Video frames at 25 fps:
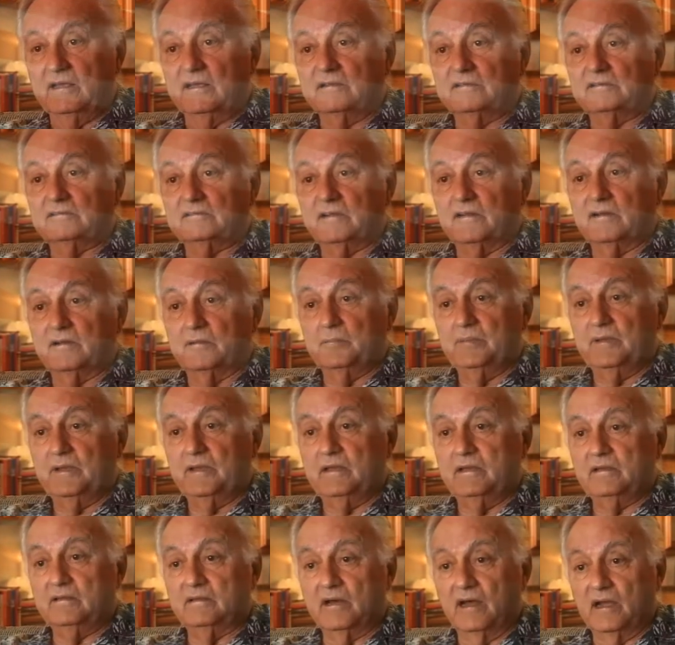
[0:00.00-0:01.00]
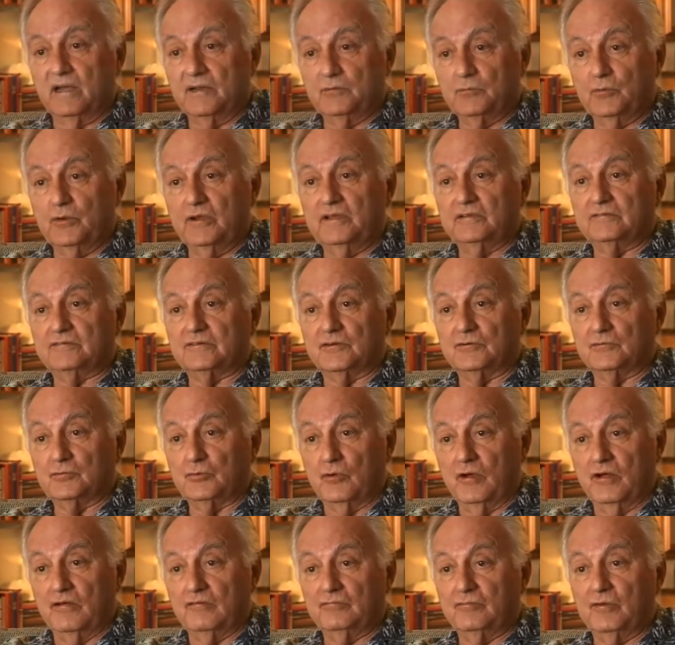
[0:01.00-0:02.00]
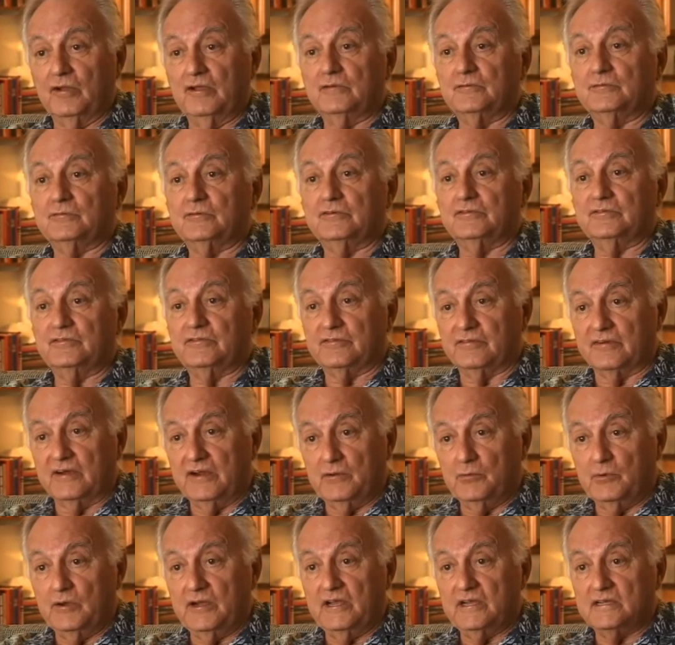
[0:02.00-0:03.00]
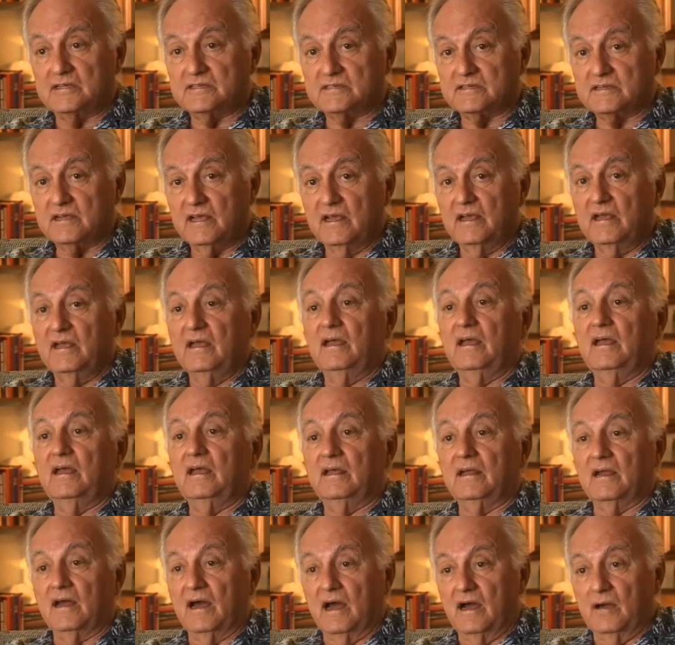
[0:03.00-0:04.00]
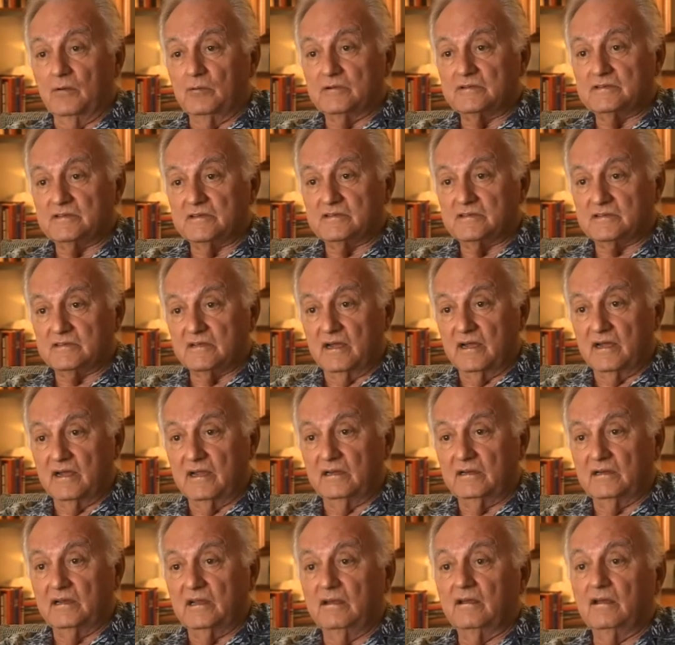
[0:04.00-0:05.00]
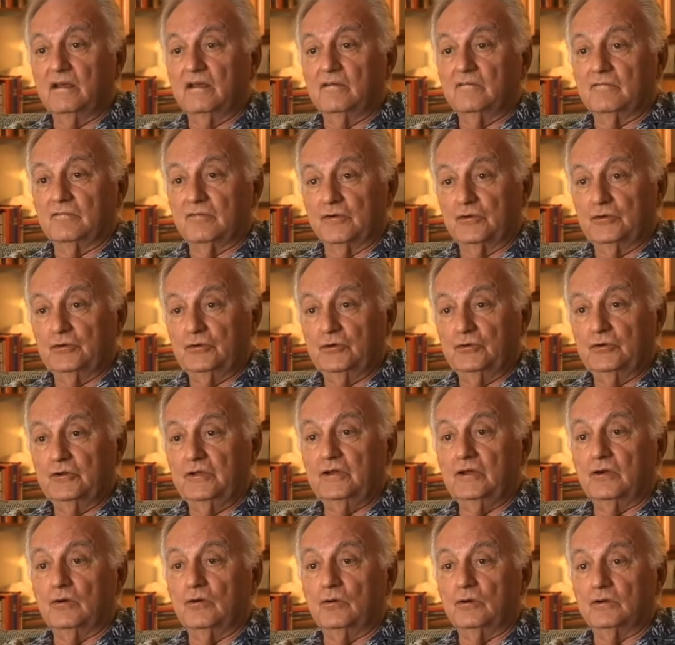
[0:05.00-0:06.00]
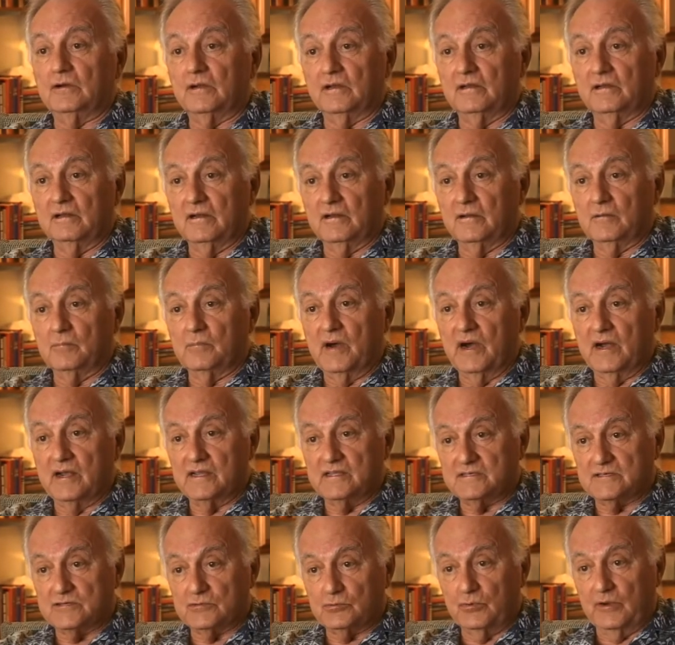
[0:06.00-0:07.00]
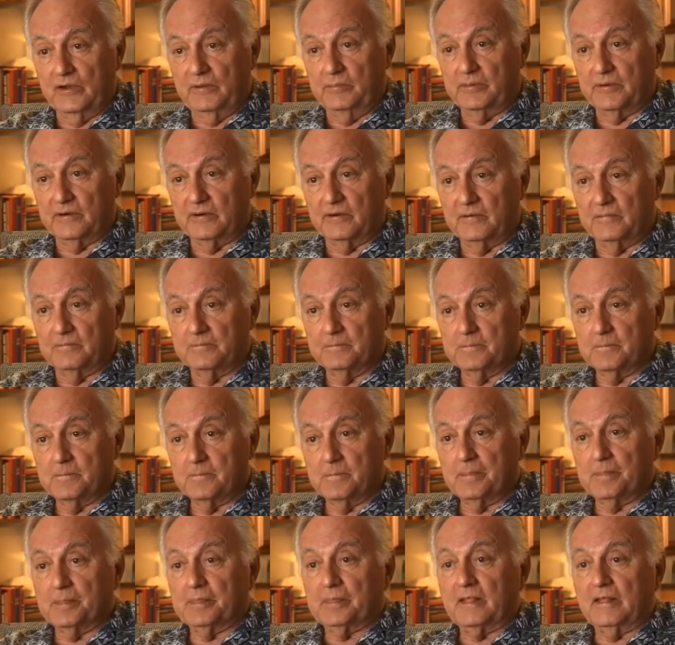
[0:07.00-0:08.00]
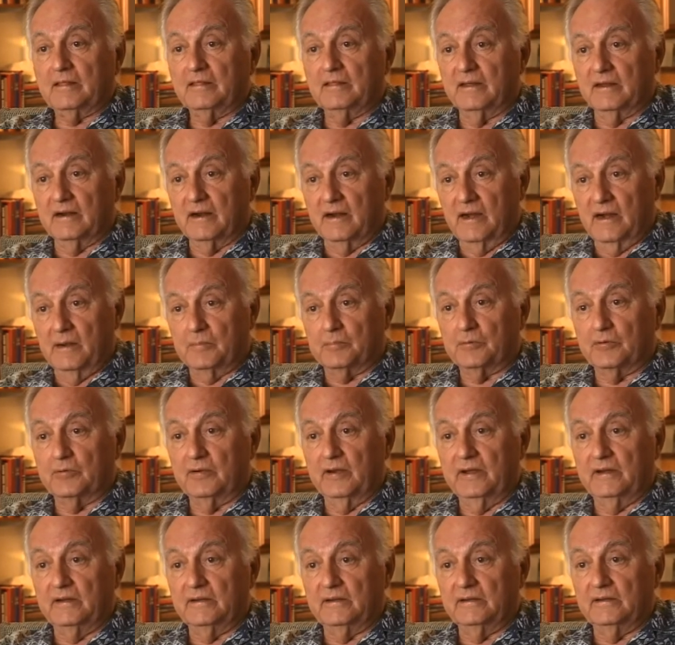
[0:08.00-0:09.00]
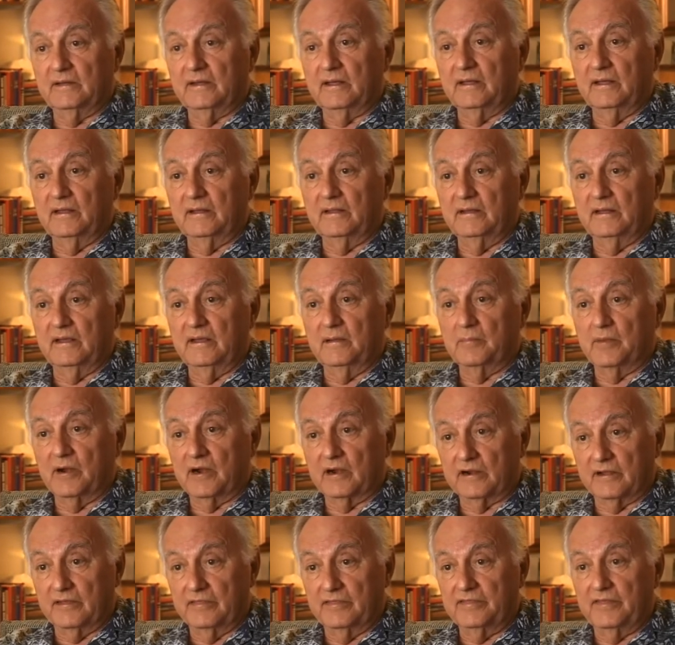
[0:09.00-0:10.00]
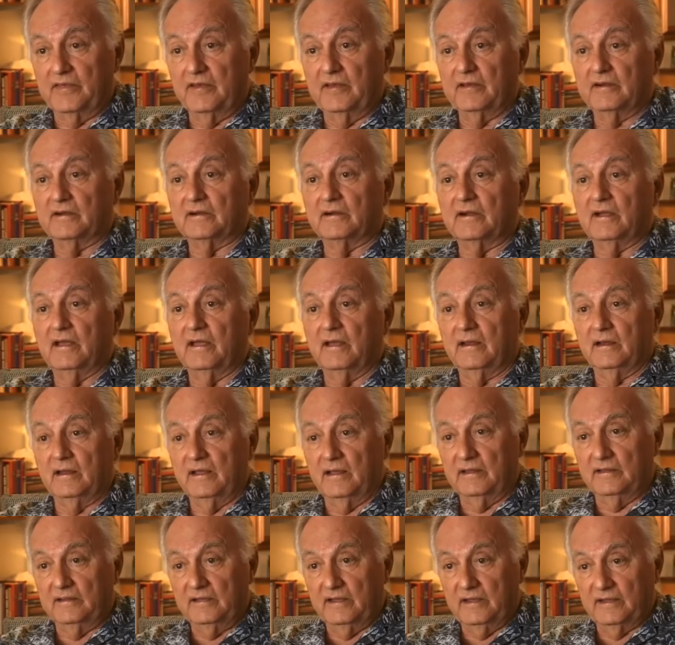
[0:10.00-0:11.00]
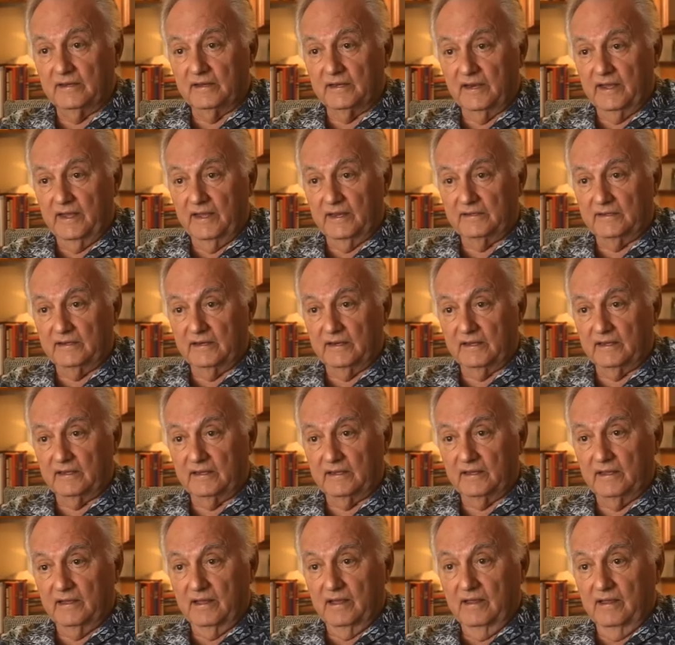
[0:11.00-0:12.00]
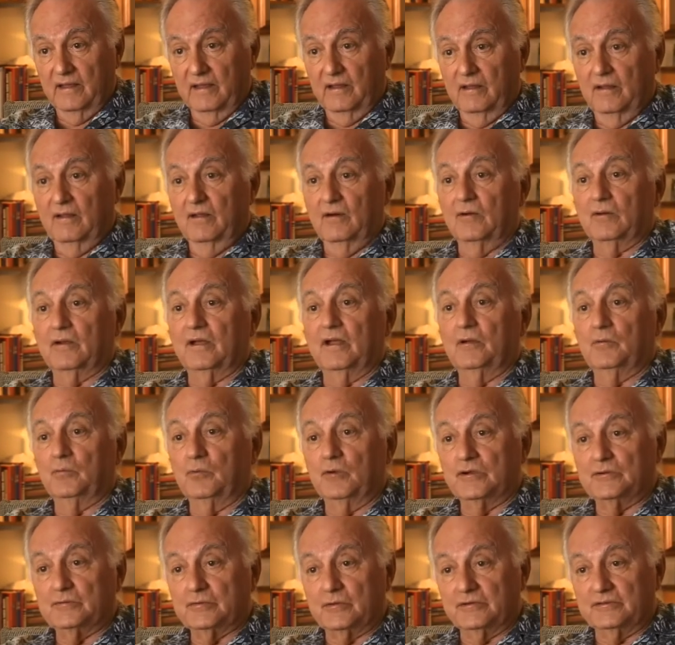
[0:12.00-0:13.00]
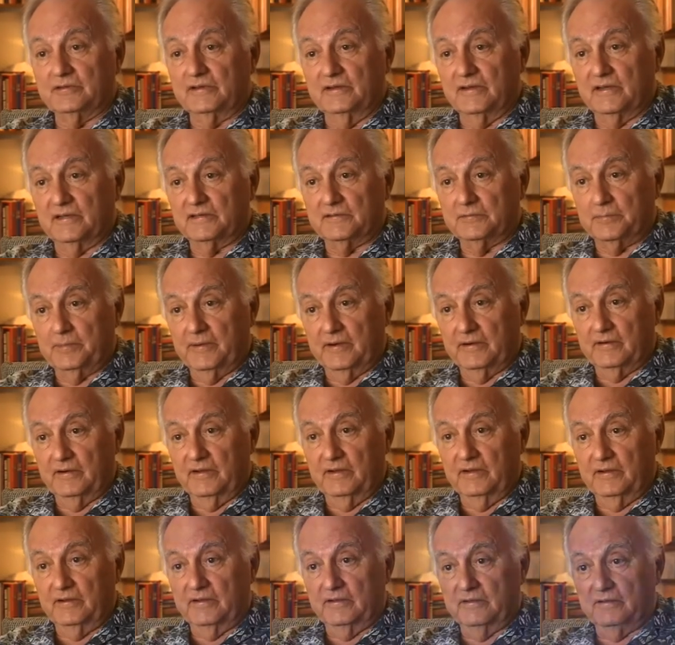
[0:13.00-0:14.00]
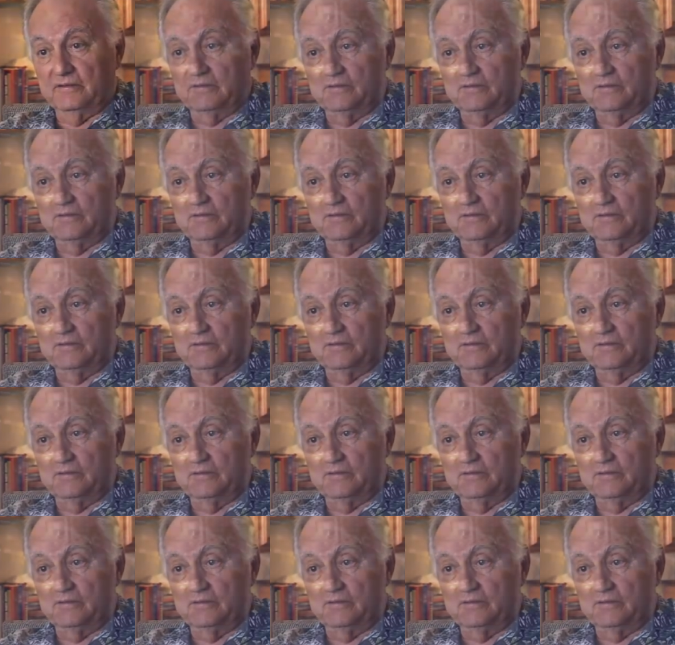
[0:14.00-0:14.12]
instead of being 9 weeks or 12 weeks, was 3 weeks, and I was assigned for duty on a little minesweeper that operated in the American theater and in the Atlantic, which was an experience.